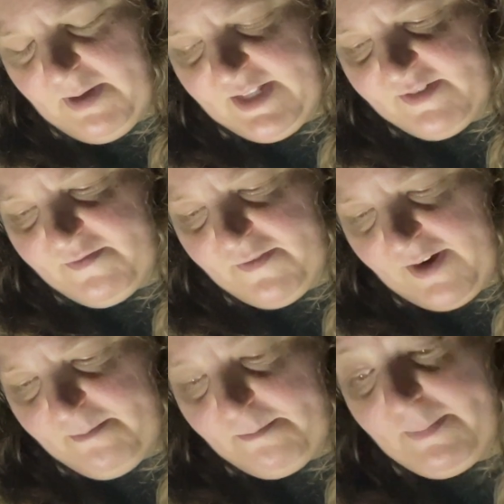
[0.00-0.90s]

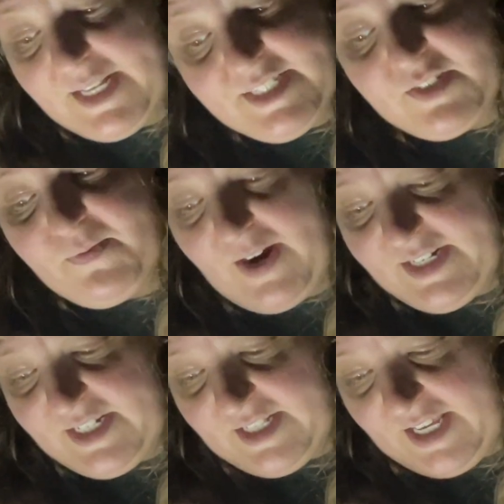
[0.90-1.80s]
buttons
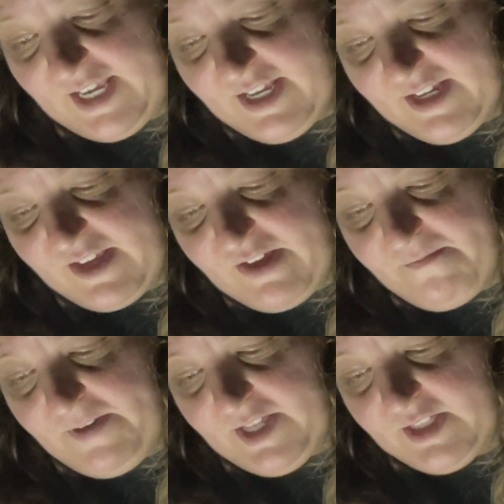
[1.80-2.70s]
frantically, You
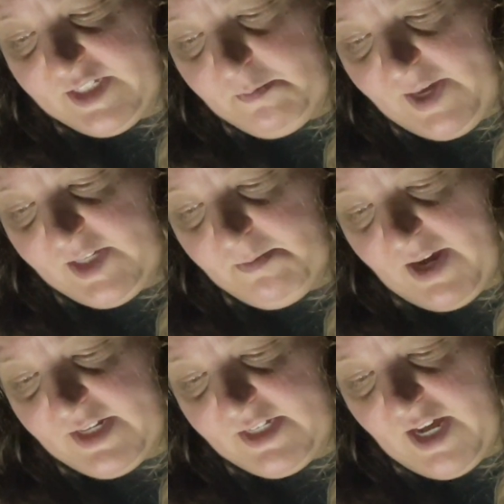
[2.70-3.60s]
feel the space
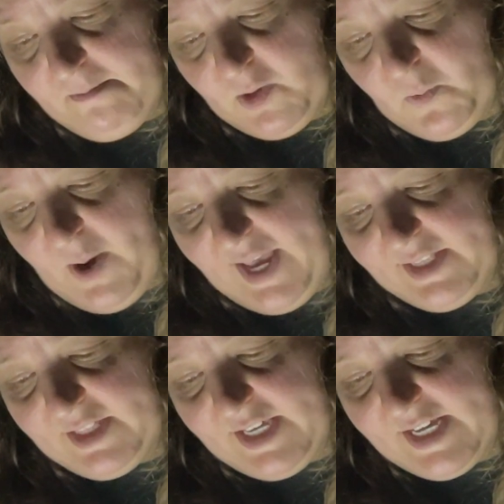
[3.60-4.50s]
pod tumble
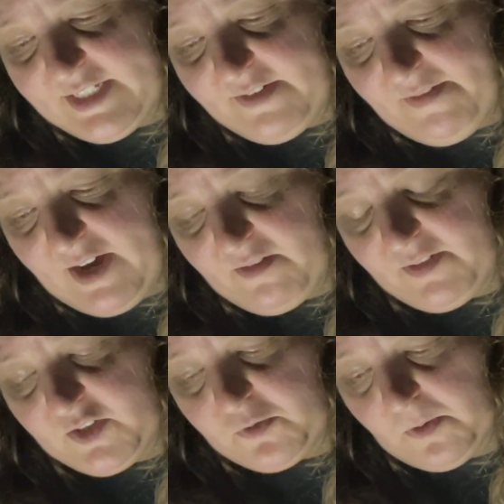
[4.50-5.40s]
wildly as if out of
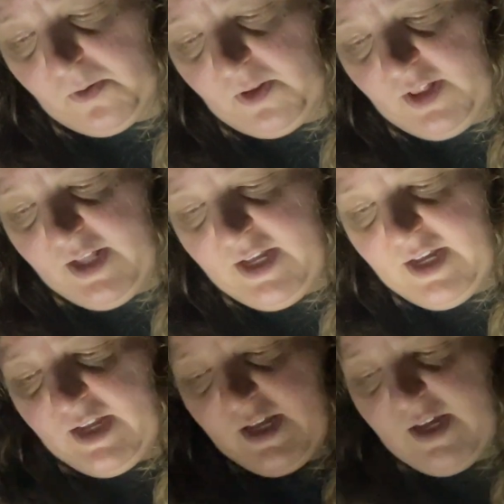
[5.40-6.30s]
control.
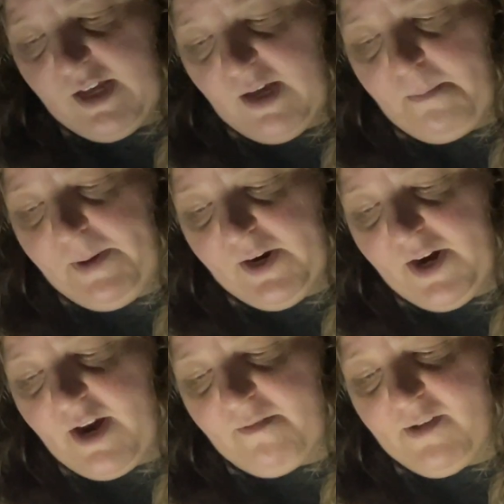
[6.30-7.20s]
A
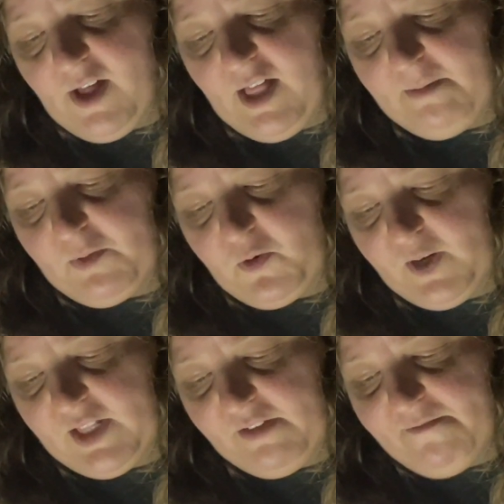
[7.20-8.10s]
period of calm
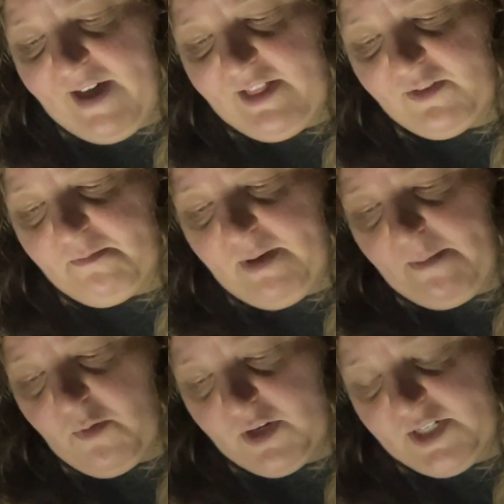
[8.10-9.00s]
quickly followed by
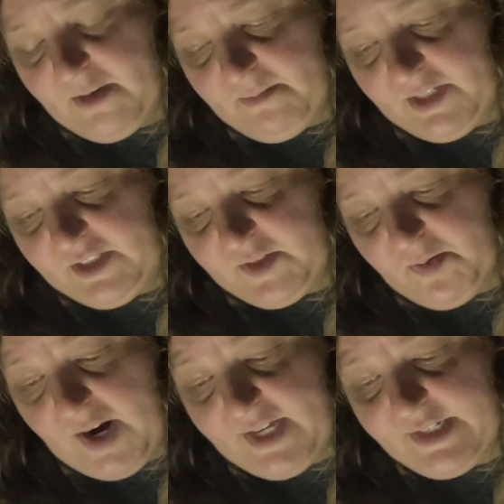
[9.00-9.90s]
more tumbling
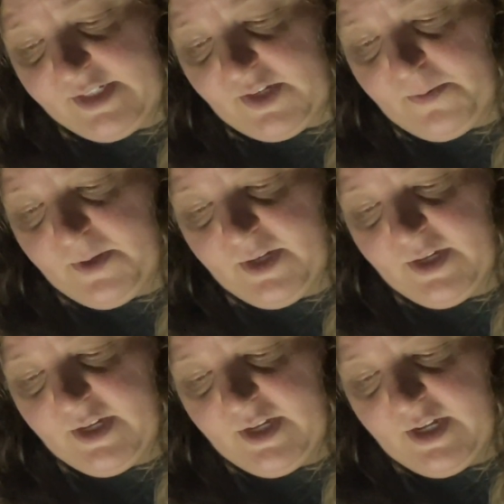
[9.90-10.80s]
surprises you.
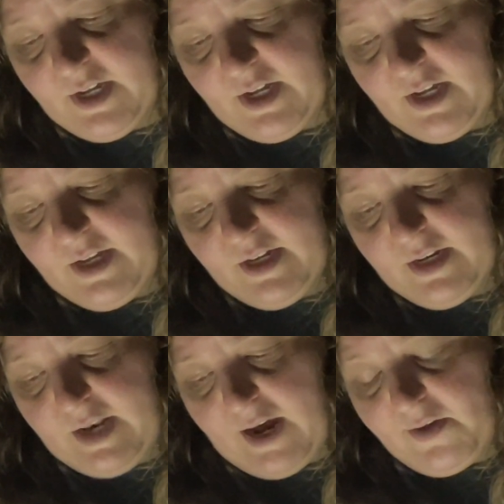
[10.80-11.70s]

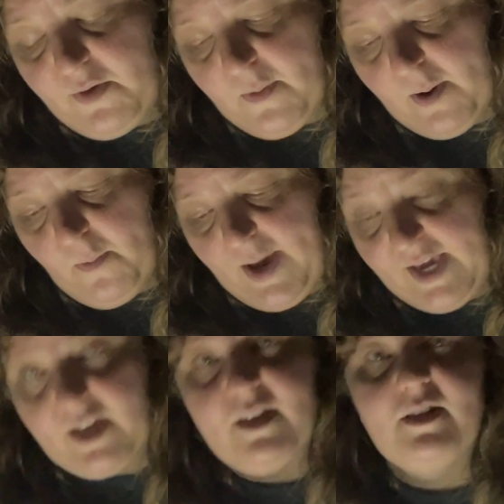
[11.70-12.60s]
Now you are
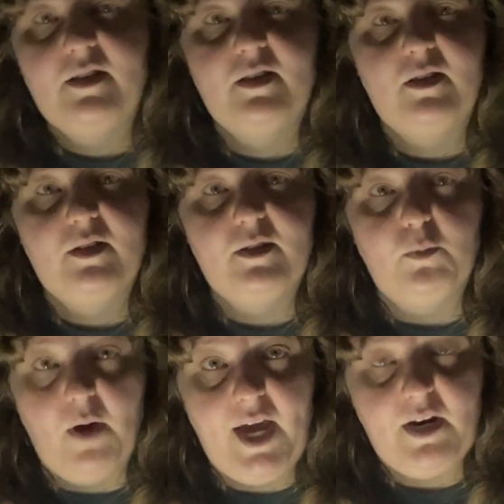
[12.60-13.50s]
awake.
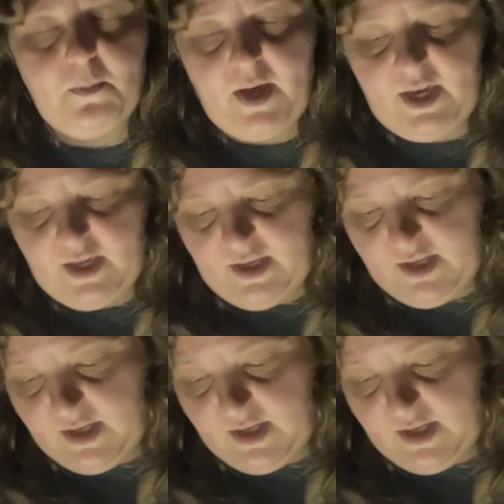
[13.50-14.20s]
Wide awake.